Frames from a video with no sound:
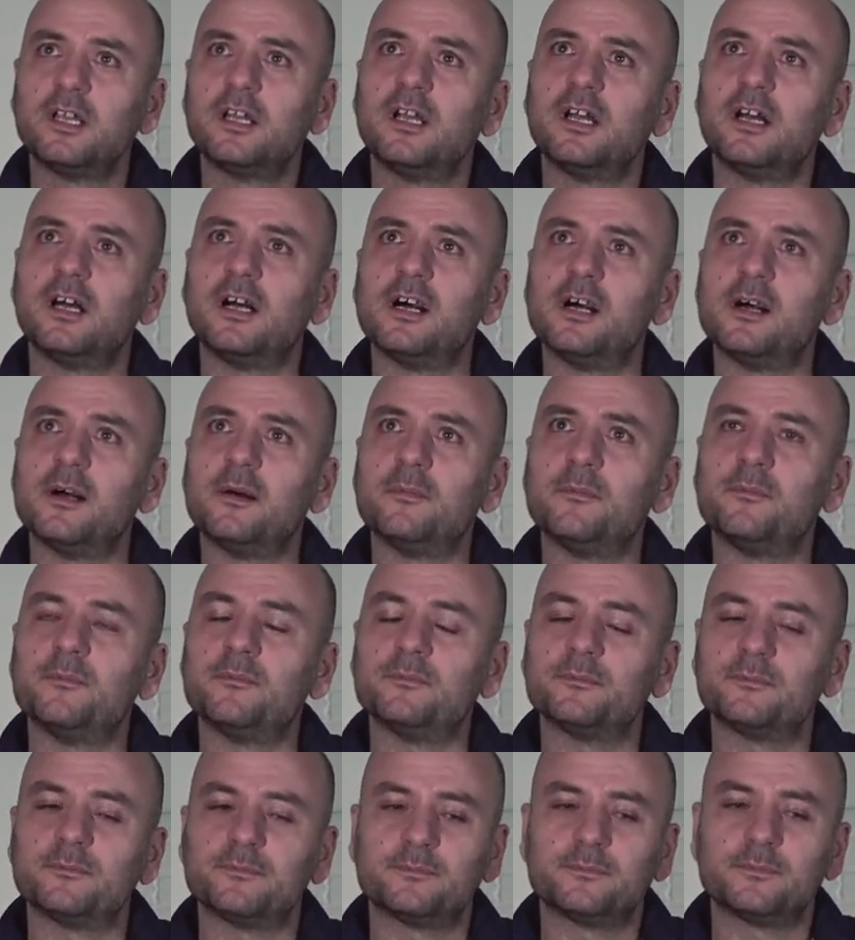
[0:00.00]
Um,
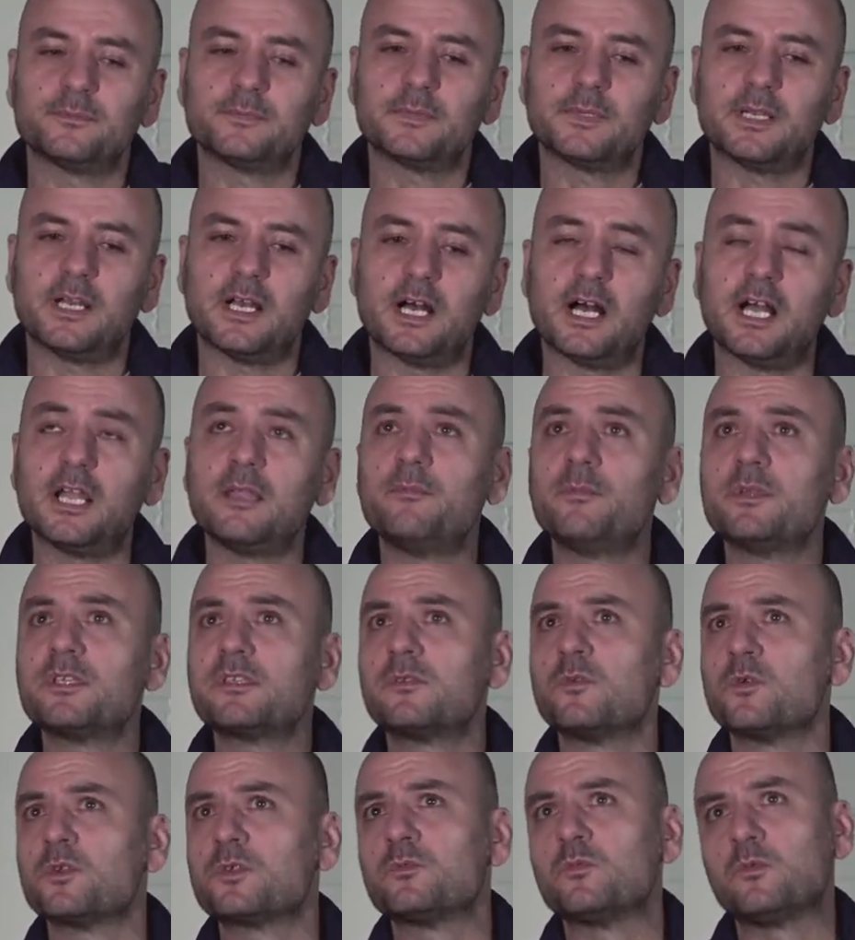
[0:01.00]
I miss
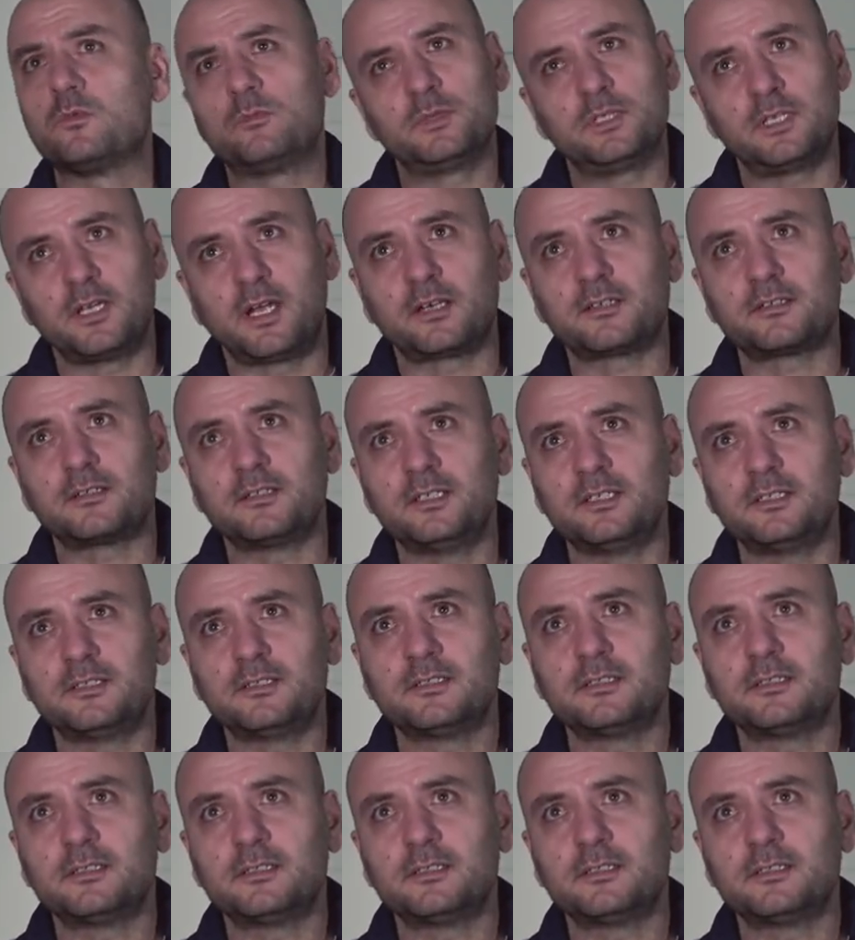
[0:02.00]
those moments actually.